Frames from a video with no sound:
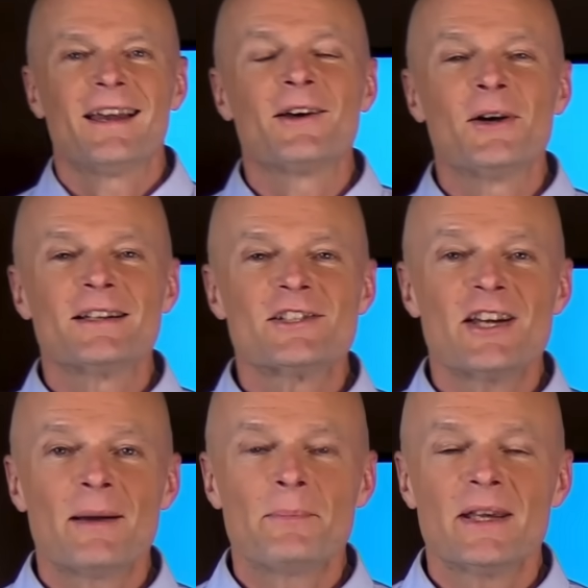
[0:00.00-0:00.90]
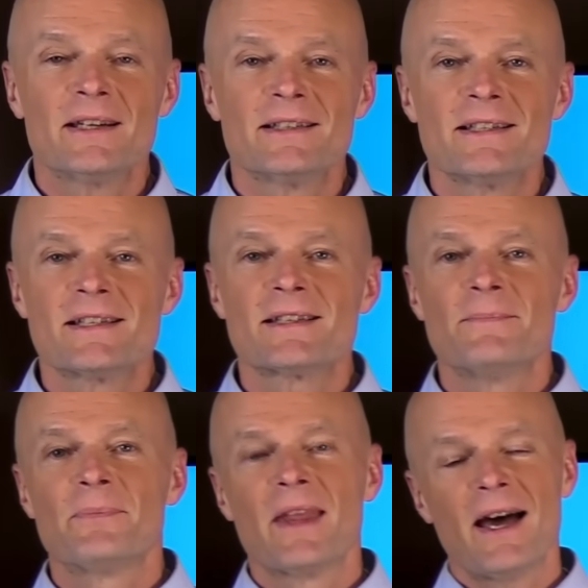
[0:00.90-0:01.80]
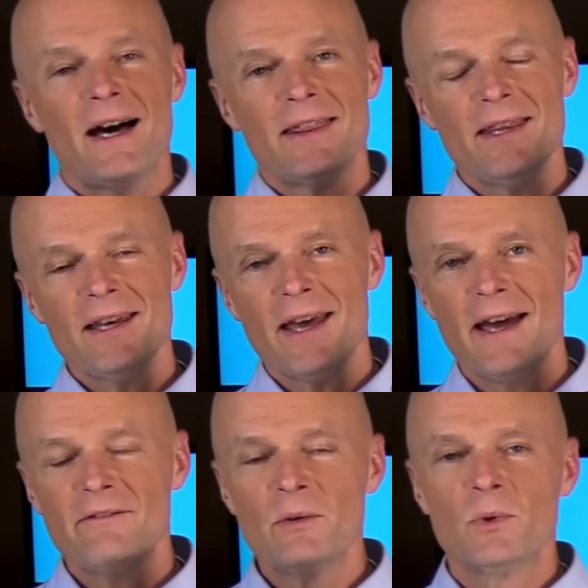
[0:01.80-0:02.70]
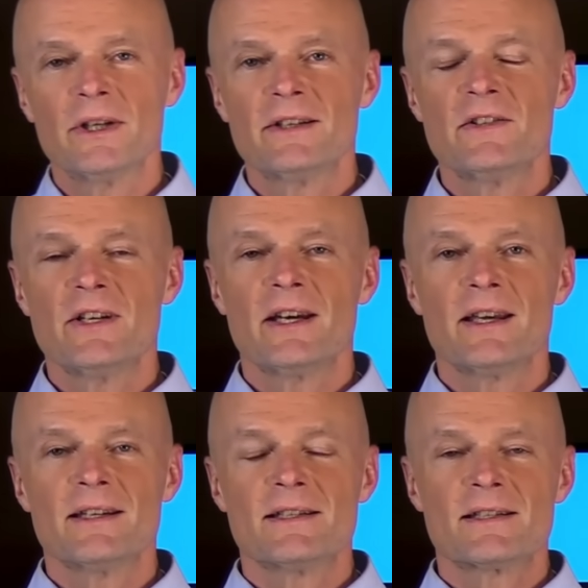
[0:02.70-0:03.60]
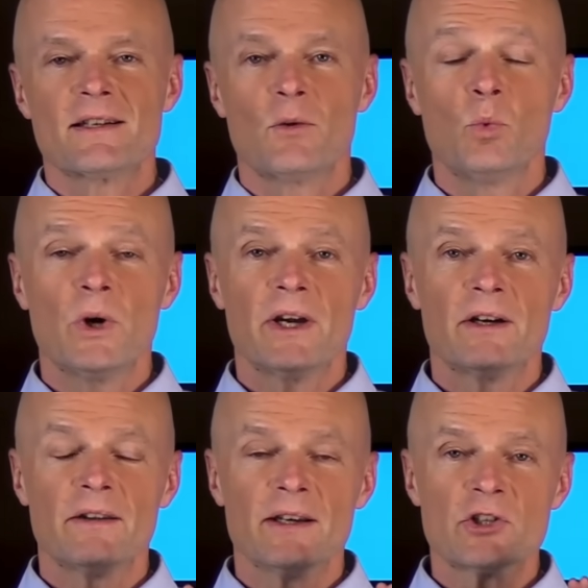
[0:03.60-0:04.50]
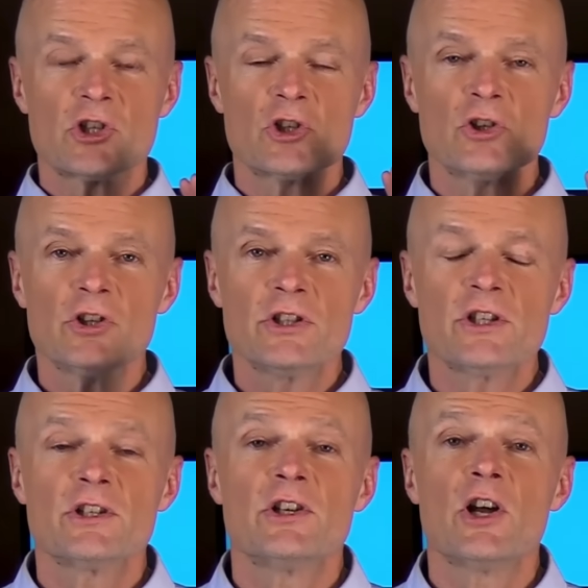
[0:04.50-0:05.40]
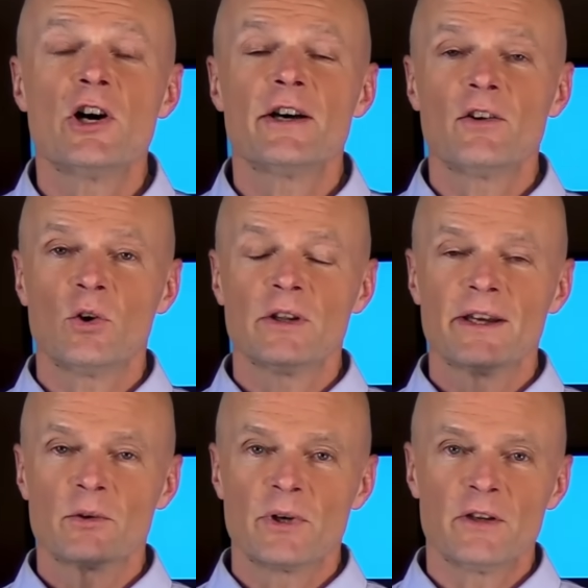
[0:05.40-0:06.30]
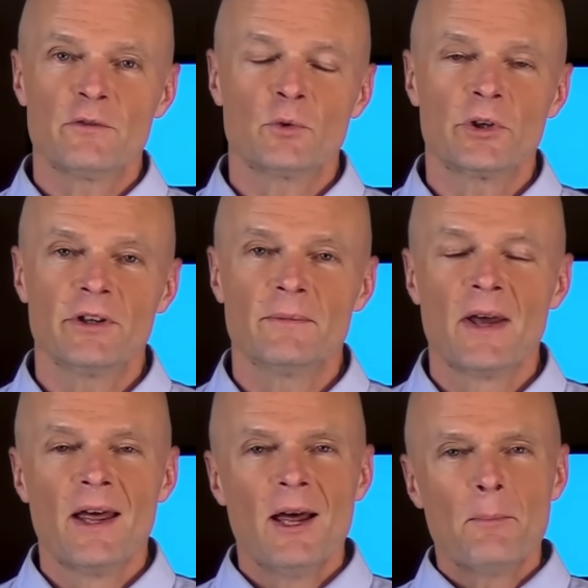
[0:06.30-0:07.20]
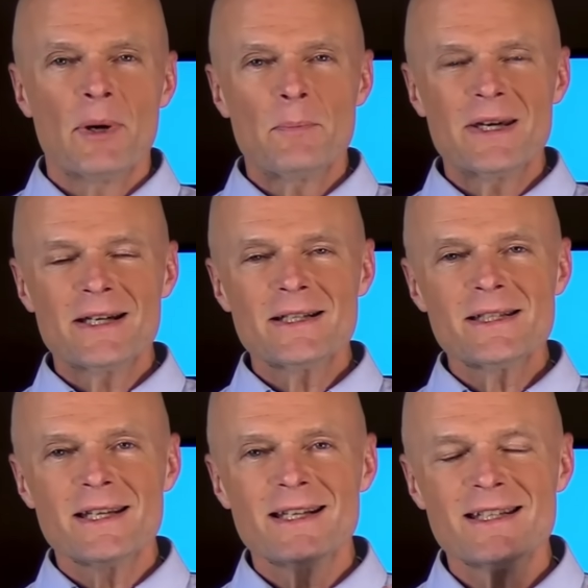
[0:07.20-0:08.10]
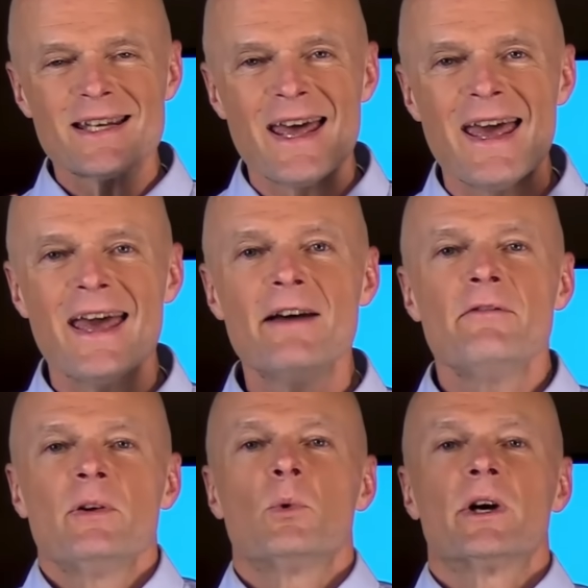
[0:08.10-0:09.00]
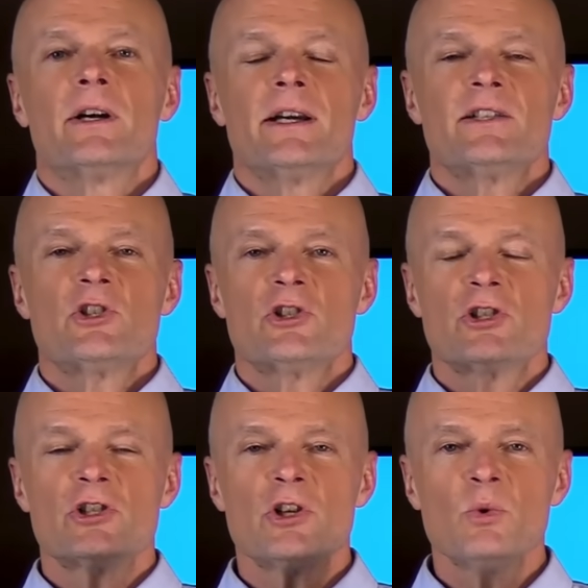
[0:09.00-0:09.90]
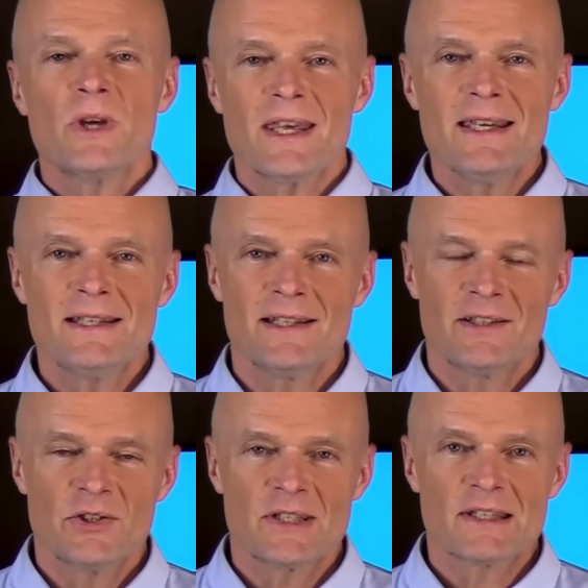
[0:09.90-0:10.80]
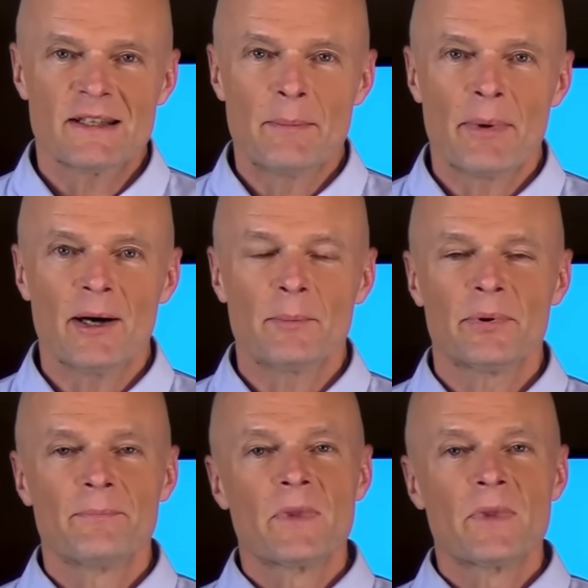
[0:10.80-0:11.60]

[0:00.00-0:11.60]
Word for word: Hello, health champions. I think everyone today is aware that sugar's not all that great for you. But because it's everywhere, it's just so easy to slip up.